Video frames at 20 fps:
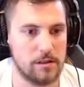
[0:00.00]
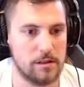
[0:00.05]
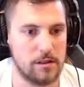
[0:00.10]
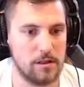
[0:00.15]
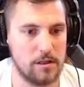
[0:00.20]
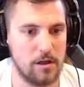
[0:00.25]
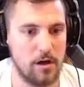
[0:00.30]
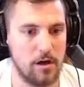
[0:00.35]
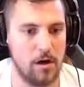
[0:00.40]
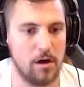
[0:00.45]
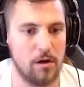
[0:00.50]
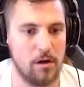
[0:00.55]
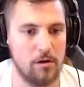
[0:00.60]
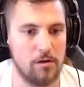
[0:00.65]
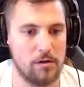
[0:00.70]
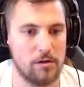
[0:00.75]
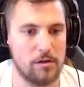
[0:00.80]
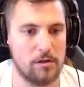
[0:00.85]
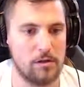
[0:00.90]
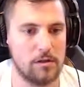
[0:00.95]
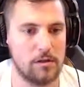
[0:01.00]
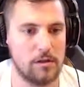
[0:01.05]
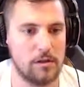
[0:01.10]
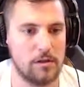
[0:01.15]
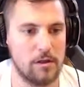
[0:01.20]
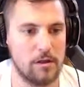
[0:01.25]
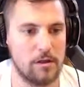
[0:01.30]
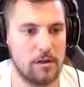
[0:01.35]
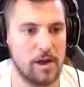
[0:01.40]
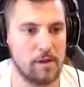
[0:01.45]
Uh-oh.
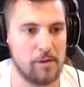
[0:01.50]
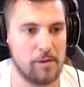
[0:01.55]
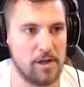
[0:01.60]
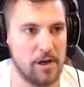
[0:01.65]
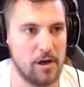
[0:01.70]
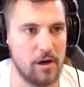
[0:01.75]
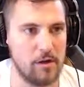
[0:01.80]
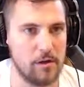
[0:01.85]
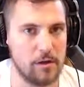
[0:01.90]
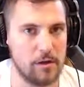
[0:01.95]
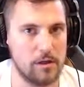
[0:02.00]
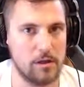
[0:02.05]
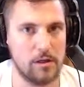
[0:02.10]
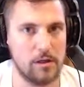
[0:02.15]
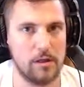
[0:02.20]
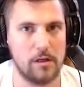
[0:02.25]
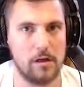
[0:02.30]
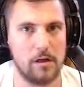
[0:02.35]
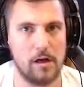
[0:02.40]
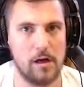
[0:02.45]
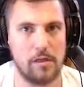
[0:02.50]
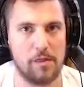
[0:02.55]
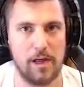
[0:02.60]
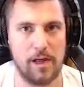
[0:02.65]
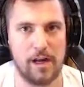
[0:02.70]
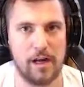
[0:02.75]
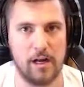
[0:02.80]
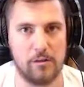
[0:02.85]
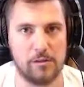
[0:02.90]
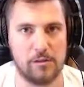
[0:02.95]
There we go. I
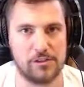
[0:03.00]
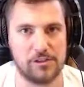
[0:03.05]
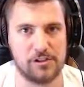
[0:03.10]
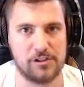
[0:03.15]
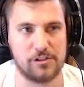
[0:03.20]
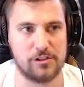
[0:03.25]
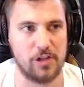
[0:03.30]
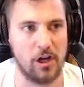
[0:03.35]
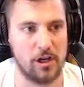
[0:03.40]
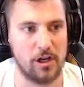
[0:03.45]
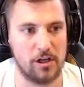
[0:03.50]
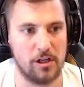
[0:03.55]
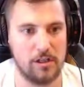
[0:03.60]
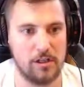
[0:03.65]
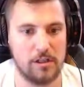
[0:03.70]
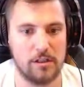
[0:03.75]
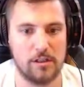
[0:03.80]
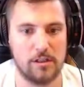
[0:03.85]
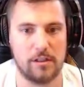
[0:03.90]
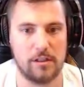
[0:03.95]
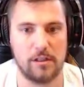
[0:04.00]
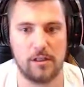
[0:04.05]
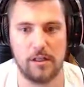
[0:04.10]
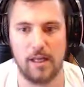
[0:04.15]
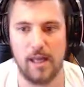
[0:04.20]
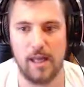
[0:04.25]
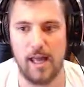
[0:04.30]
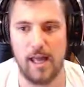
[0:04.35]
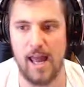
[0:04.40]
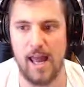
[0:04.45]
thought I was stuck.
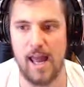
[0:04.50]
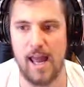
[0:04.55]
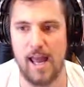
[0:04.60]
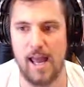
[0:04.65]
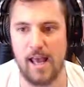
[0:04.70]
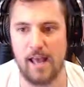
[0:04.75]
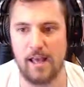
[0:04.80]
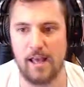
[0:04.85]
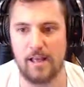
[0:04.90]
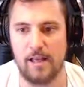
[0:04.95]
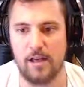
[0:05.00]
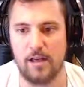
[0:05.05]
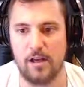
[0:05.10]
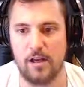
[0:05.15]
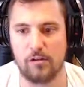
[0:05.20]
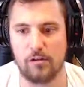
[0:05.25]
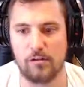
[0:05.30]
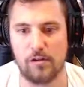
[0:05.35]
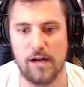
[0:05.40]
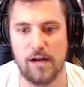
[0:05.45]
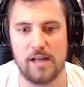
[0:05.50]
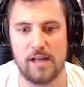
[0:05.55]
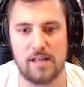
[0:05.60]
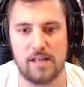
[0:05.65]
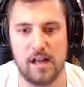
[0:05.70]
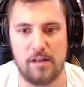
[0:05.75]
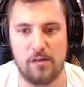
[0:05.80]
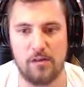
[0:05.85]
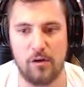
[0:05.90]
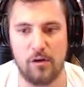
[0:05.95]
And right
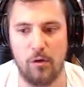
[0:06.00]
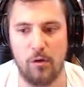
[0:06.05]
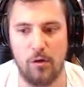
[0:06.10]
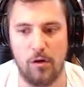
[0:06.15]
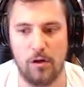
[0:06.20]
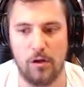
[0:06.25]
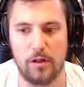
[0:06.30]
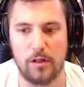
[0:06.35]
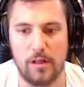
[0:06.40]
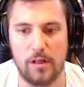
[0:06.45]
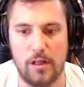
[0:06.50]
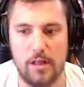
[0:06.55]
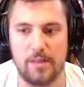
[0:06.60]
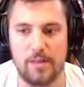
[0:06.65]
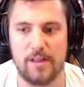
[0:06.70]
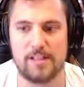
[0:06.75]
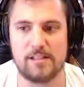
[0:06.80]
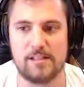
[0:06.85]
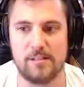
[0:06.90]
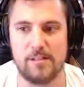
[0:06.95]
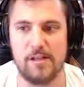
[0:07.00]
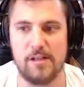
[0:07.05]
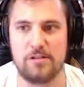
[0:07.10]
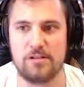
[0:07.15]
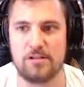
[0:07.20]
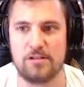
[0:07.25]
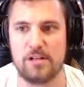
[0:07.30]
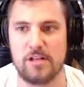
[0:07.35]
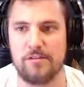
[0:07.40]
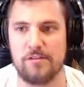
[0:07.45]
down the hole. That's some
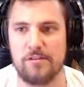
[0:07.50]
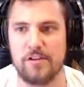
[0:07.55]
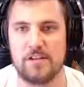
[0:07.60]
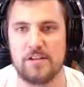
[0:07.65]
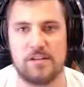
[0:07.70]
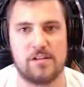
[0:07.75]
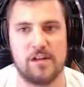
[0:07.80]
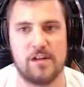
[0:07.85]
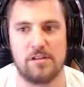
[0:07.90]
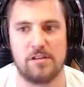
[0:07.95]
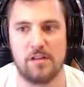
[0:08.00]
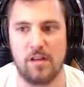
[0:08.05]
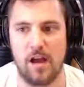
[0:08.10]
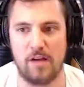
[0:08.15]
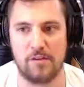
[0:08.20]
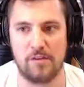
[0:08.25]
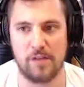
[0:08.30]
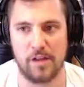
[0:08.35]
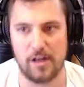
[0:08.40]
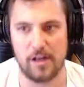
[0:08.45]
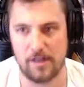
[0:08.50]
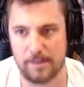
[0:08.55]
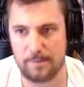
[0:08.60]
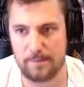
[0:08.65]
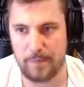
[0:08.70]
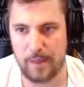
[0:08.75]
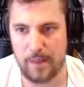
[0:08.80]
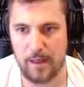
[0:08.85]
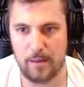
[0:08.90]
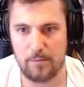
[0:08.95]
interesting physics on the lava
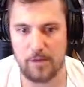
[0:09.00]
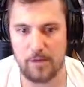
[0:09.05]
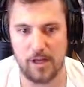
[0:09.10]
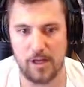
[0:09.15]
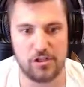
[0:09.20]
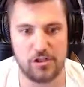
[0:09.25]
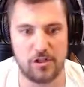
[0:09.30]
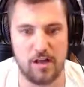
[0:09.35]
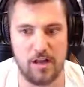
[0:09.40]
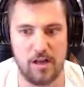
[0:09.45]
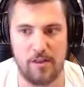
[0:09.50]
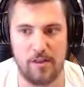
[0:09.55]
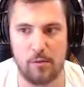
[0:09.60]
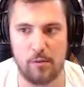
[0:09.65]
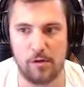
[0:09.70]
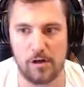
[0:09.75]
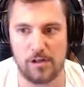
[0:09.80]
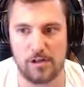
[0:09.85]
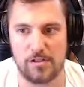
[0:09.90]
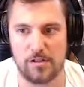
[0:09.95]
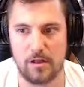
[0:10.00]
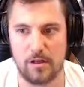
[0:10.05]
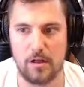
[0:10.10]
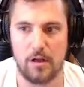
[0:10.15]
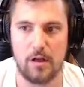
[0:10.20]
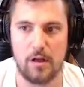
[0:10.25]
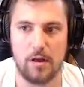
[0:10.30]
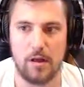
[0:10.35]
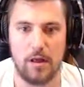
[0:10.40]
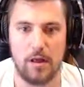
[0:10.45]
there. Not sure how that works.
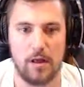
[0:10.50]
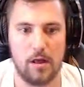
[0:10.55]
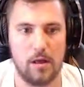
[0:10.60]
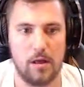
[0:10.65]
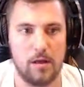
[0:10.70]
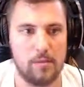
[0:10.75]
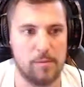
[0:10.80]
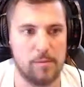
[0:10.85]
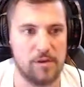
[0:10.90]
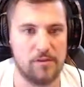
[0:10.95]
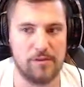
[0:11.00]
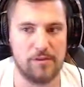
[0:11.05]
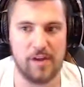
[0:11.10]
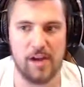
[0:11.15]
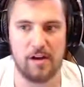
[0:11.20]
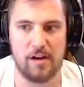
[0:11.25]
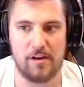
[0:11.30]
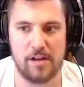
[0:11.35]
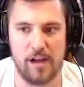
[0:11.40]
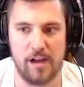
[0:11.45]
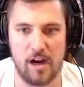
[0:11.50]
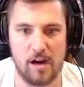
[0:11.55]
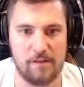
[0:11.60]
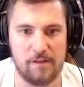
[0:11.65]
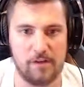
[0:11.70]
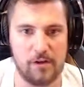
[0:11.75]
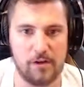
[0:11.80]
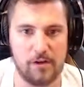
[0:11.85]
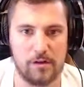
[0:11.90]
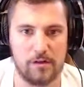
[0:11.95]
Be very
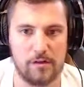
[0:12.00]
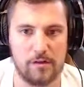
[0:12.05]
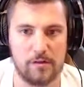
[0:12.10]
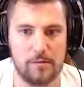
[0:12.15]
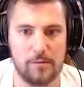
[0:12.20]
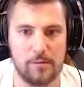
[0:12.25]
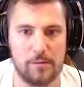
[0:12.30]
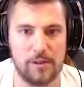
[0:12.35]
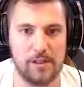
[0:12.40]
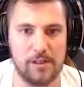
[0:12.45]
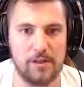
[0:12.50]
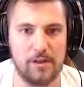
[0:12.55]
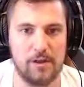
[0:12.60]
careful. Be